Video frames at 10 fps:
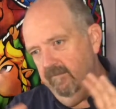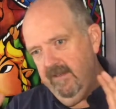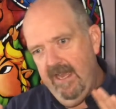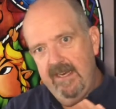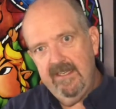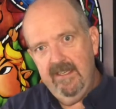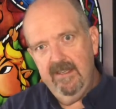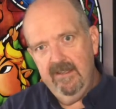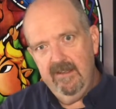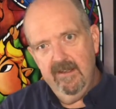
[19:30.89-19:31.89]
get
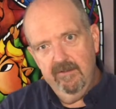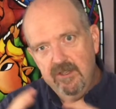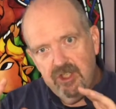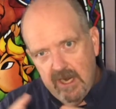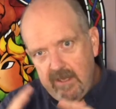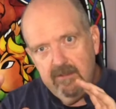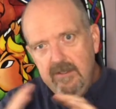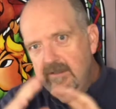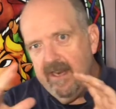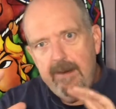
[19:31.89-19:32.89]
to
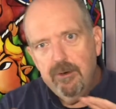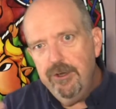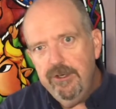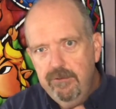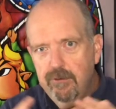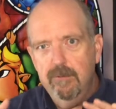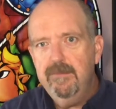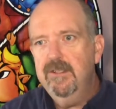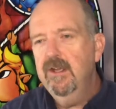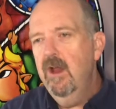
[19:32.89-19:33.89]
childhood neighborhood
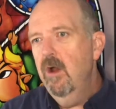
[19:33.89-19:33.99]
groups